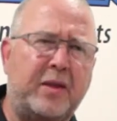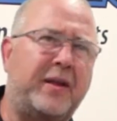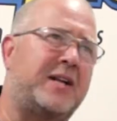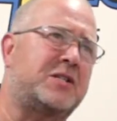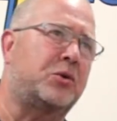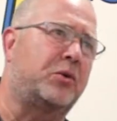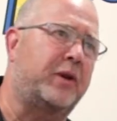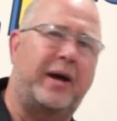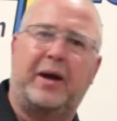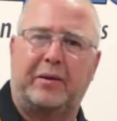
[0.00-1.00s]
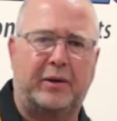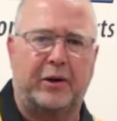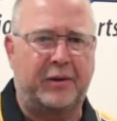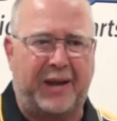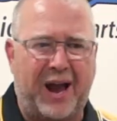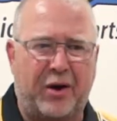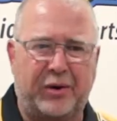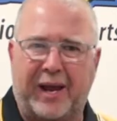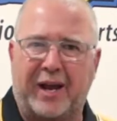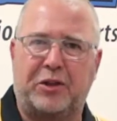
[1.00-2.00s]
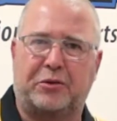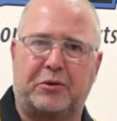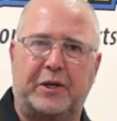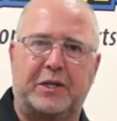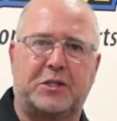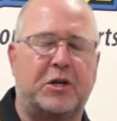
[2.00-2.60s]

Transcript: That's all the the Audi A3s,